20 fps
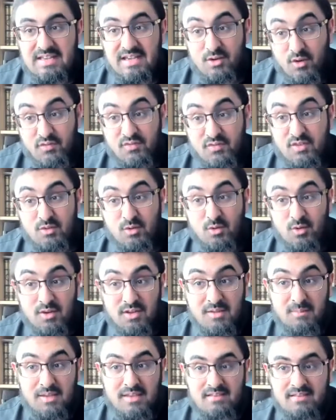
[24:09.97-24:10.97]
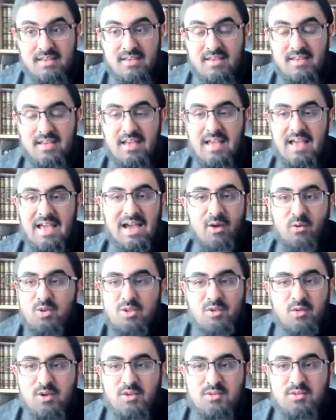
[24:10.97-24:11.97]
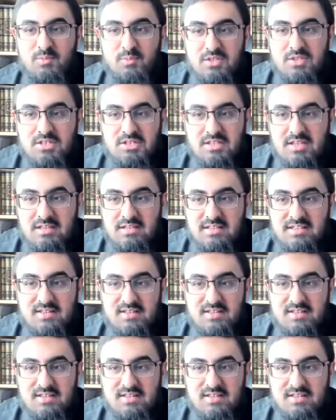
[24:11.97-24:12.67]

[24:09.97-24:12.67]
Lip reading: And often the ulama say, how are you going to appreciate